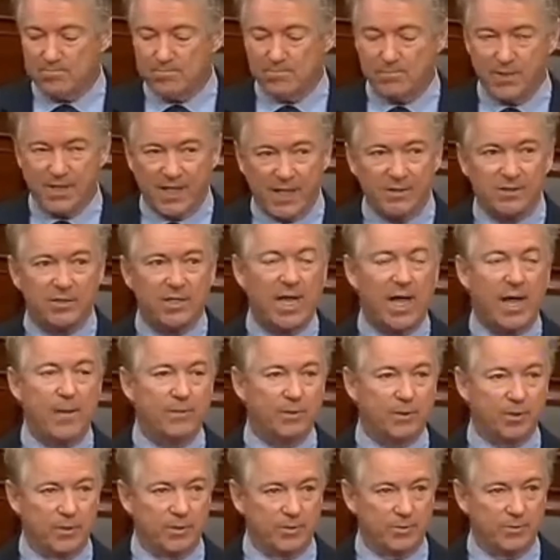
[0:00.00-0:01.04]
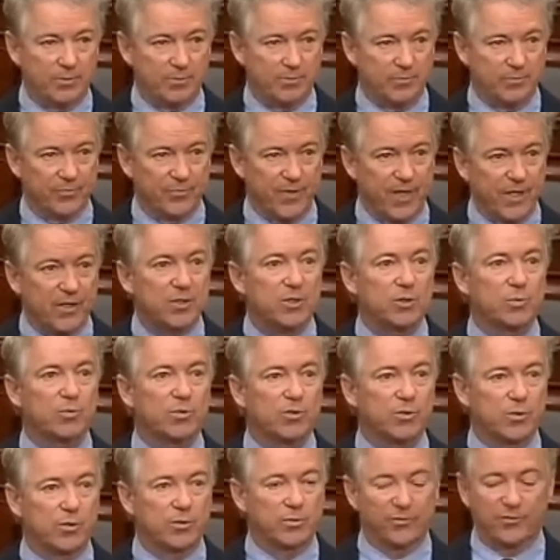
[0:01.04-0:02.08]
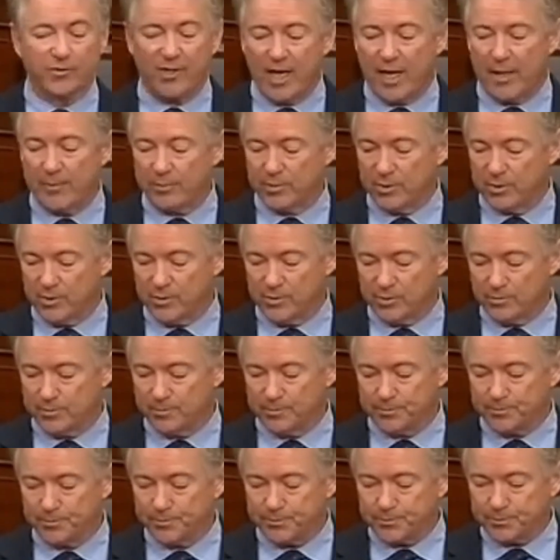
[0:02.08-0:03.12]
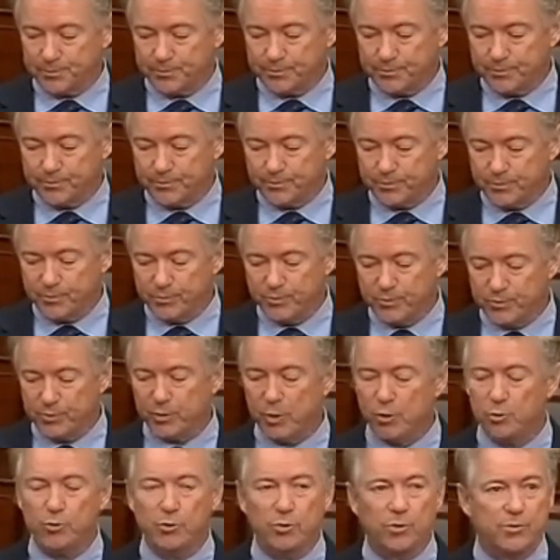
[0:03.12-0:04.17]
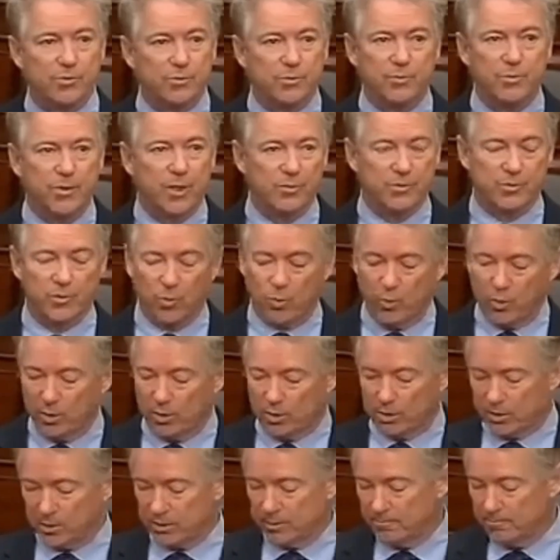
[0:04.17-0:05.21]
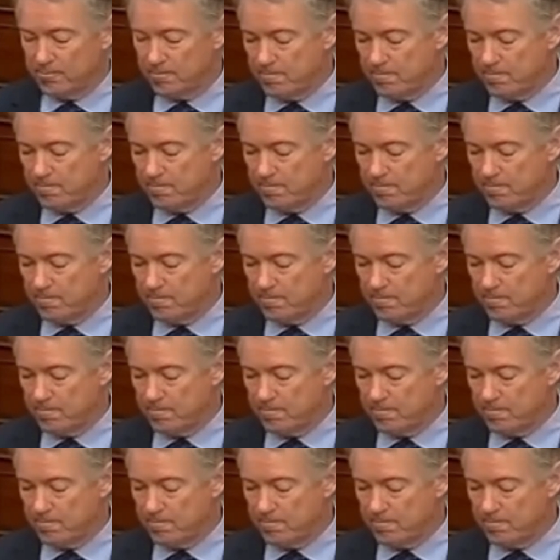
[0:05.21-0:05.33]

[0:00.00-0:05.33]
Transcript: But that's capitalism. That's the result of capitalism. Socialism doesn't work.